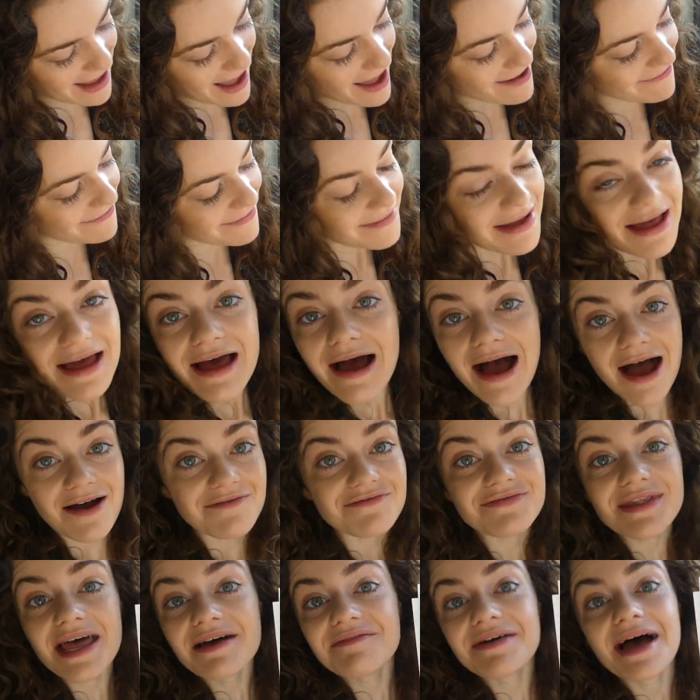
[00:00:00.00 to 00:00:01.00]
I've I've
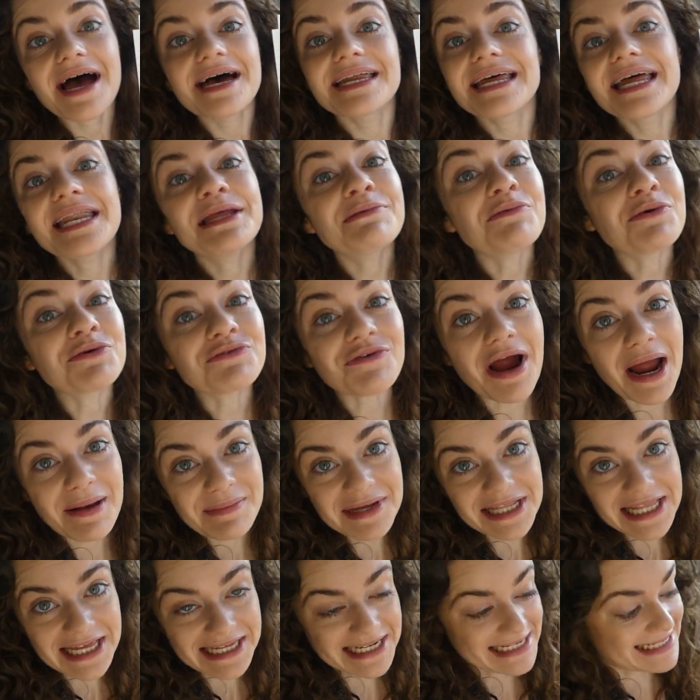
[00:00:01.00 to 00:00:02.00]
never had anyone write
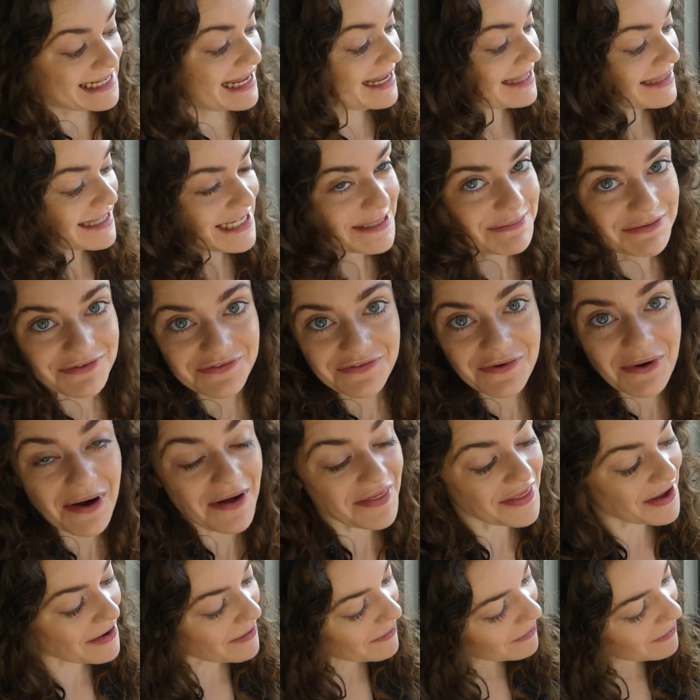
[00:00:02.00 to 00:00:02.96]
me letters like this before and they're